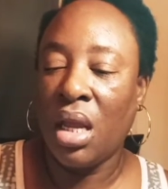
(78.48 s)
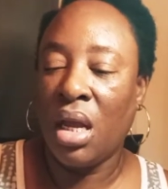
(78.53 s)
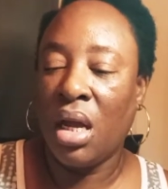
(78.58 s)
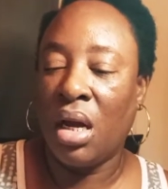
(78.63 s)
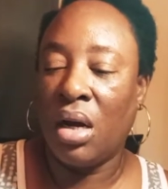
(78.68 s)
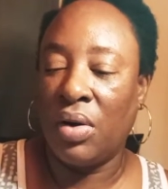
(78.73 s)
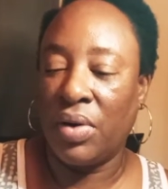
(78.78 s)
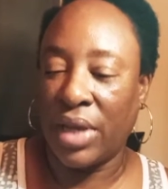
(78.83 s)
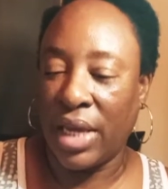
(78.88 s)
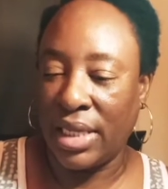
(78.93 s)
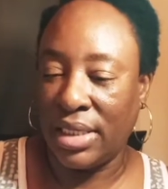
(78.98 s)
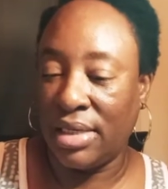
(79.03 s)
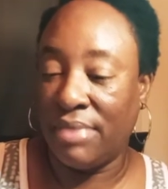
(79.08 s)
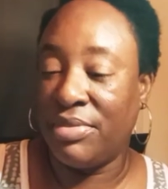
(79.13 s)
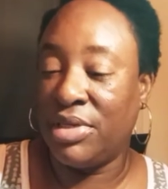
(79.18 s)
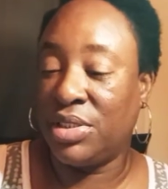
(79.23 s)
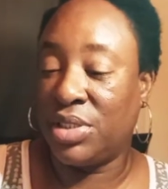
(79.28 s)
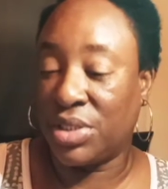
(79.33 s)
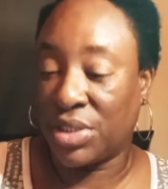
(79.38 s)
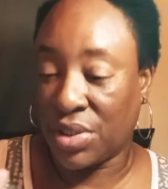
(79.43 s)
okay, let
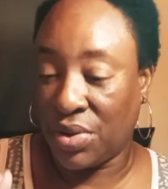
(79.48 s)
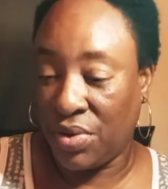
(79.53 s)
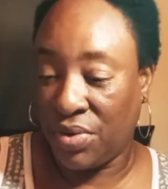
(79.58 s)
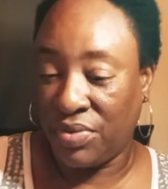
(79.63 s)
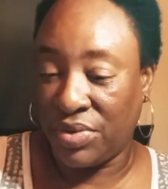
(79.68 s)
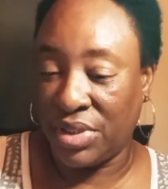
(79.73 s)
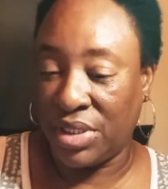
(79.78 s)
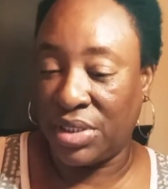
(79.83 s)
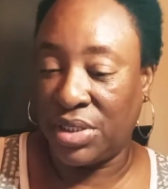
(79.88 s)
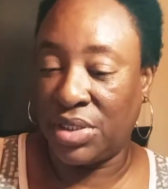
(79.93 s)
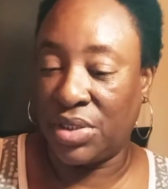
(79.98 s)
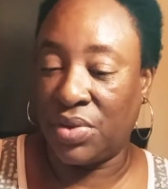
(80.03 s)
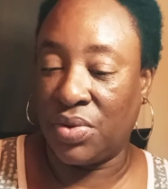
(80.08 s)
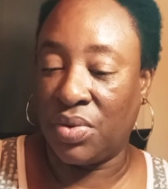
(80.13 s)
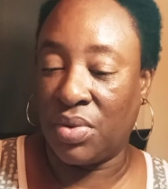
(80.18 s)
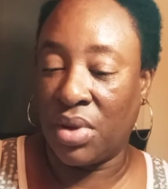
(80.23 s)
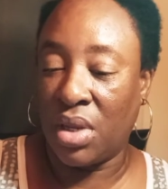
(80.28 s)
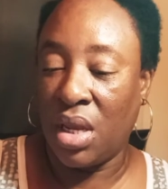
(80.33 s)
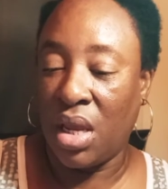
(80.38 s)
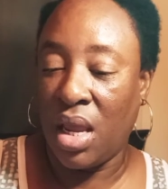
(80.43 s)
me just go over this.
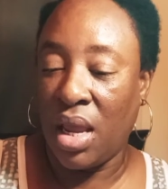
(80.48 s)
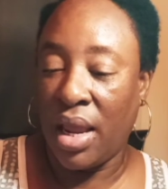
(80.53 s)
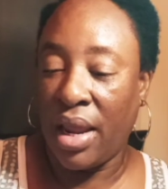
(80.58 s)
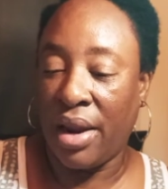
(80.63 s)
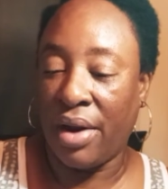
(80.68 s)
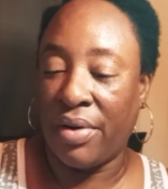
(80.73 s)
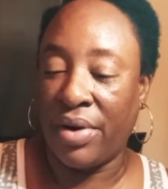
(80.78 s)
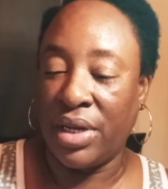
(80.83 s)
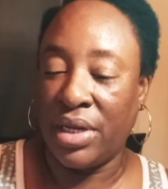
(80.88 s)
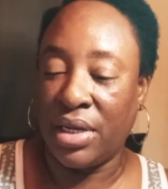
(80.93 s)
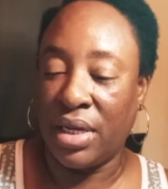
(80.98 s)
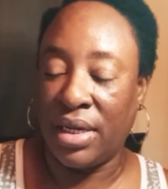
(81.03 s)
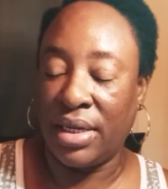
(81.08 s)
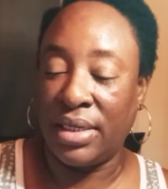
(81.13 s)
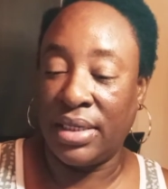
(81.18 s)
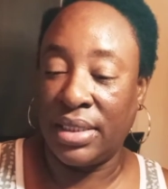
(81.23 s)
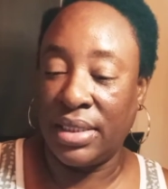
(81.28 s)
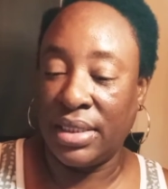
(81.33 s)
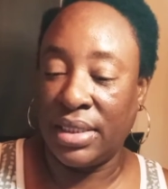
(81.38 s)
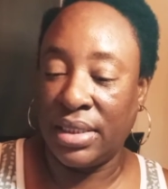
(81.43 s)
So, Harry
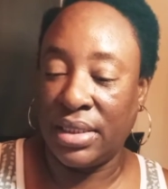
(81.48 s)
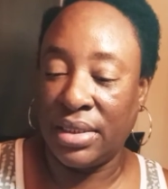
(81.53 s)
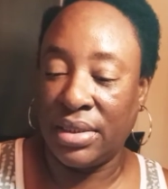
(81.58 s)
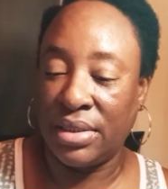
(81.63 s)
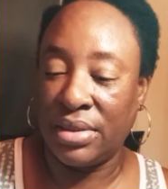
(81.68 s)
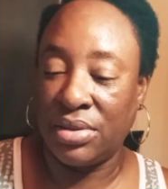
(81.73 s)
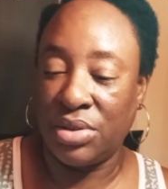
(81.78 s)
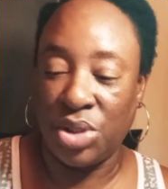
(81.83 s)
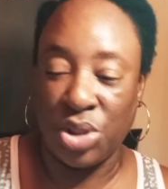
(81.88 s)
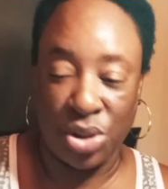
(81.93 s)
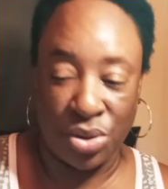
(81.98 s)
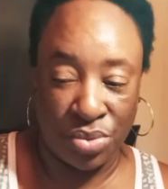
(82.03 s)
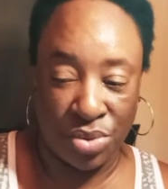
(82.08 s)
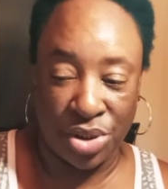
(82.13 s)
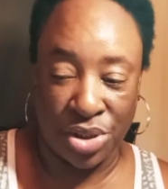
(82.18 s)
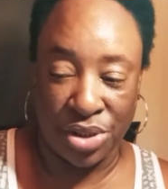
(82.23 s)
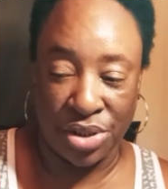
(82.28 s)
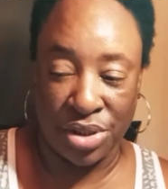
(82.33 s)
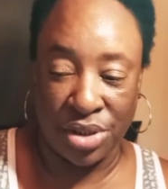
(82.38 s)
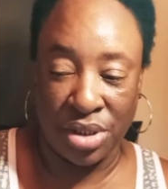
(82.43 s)
Connick
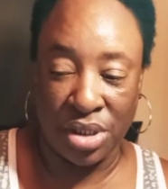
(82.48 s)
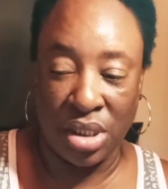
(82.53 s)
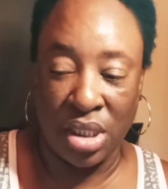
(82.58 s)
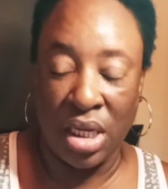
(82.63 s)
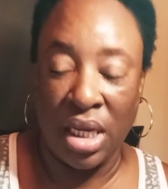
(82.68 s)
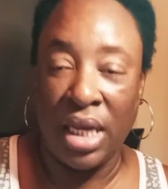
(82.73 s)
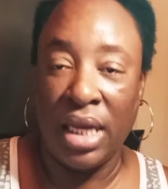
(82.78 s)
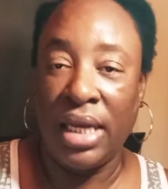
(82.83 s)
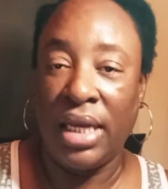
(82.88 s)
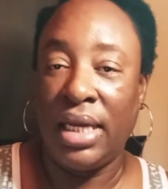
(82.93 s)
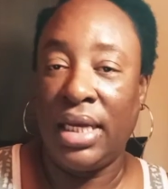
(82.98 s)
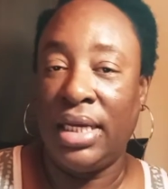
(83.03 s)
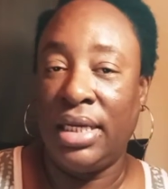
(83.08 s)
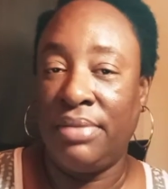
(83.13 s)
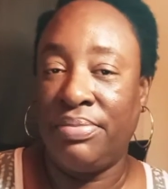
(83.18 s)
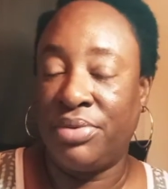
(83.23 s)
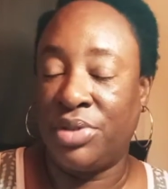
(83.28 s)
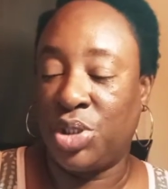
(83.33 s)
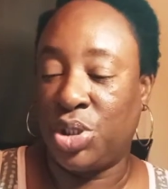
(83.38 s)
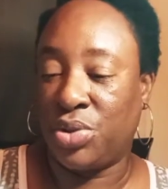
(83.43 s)
Jr.,
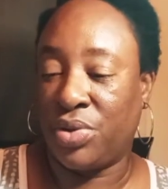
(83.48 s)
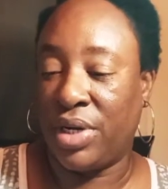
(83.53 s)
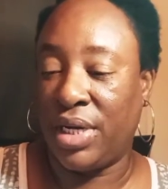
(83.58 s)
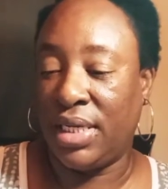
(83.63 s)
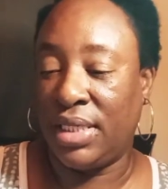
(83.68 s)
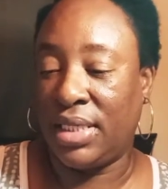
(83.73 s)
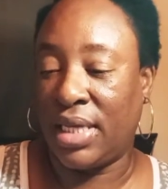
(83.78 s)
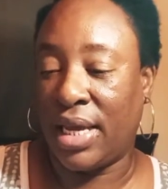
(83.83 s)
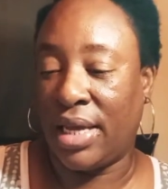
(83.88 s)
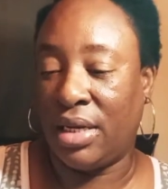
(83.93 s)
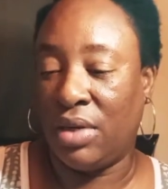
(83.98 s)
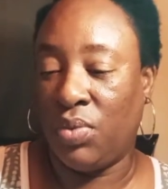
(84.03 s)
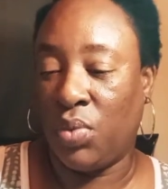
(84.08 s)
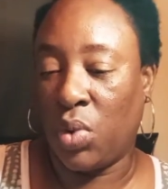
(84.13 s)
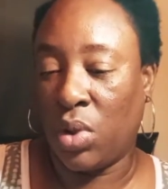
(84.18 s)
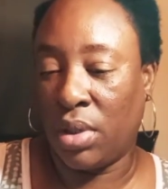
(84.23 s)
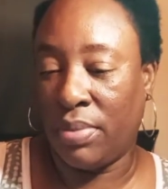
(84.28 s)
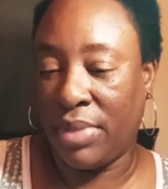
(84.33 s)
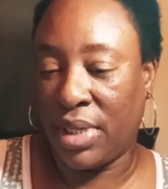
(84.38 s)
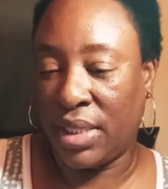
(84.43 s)
he portrayed Daddy
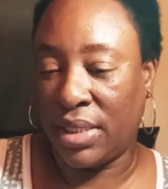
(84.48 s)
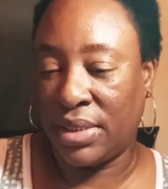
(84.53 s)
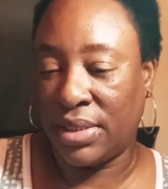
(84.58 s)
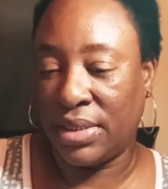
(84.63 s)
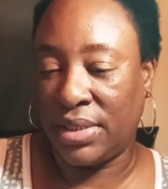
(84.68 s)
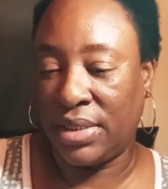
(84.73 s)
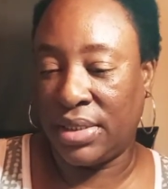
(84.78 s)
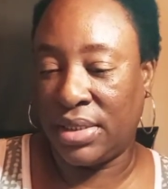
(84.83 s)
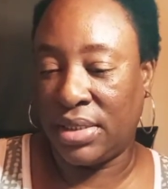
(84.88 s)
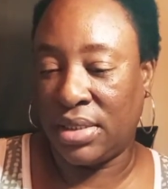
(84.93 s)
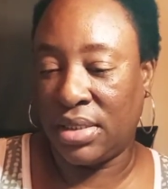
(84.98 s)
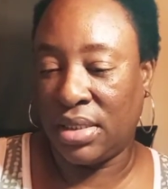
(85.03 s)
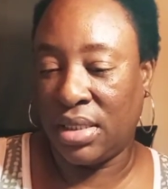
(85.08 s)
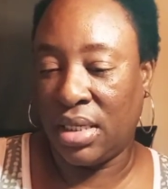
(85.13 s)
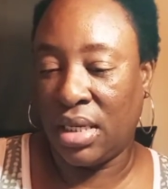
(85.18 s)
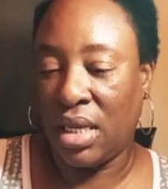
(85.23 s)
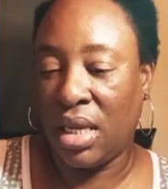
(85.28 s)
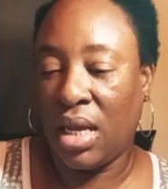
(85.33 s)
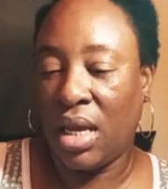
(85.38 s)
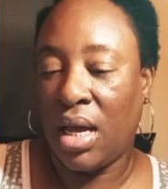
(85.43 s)
Warbucks.
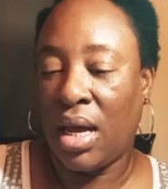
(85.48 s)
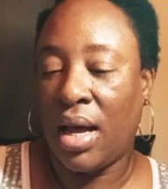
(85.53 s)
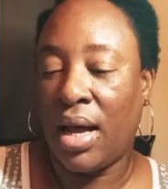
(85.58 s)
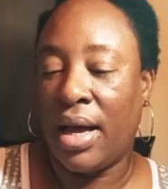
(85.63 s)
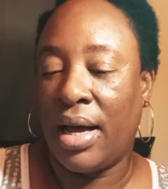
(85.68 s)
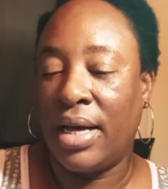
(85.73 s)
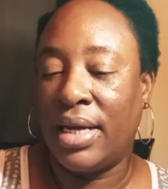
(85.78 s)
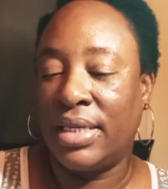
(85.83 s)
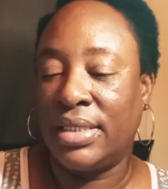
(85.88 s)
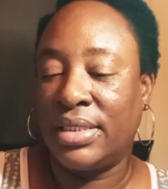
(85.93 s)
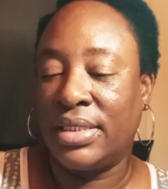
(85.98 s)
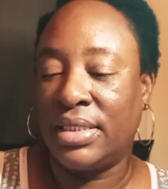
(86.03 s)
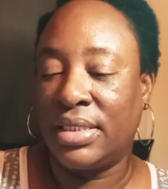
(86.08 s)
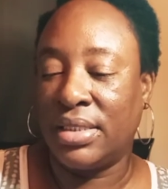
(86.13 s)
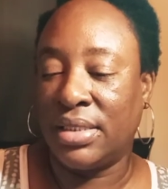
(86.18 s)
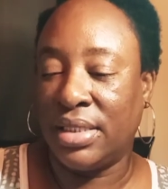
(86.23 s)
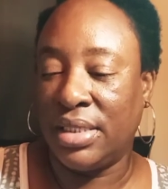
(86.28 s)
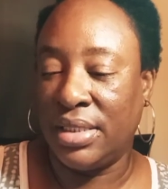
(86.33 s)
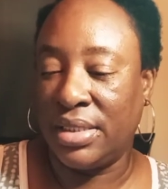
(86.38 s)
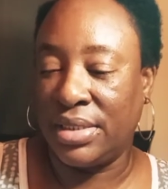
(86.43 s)

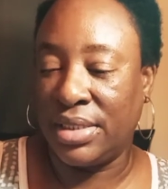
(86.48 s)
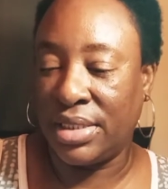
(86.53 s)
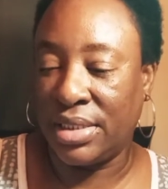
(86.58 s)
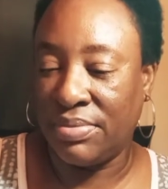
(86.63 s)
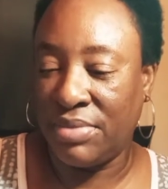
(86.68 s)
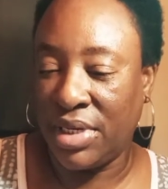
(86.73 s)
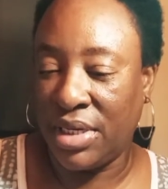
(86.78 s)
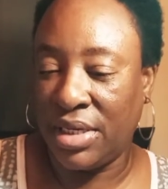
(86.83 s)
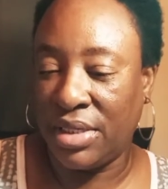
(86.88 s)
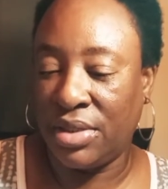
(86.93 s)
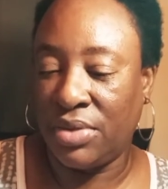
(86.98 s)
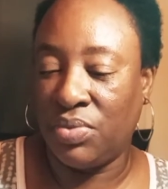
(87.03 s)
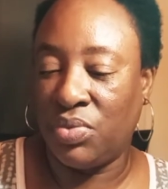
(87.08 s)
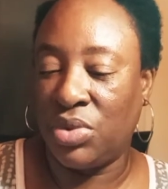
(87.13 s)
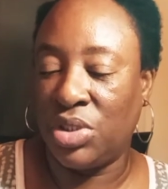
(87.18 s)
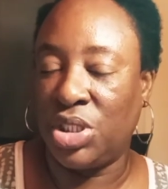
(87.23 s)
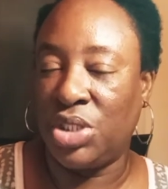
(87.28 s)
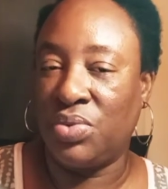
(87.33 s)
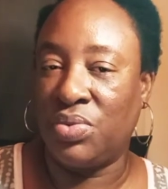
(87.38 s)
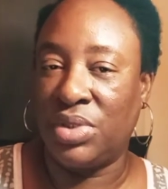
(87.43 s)
Selena Smith,
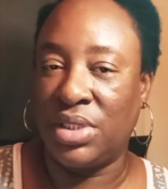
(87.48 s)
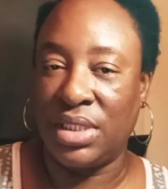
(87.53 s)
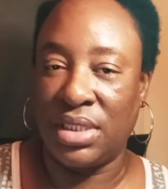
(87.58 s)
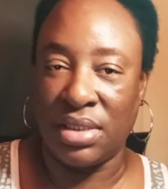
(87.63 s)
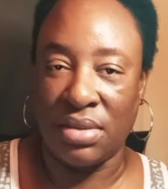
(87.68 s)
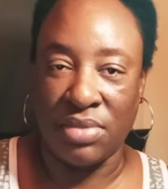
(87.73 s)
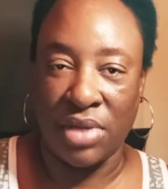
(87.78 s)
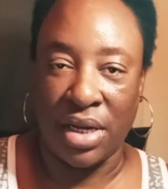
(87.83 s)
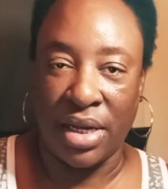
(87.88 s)
which was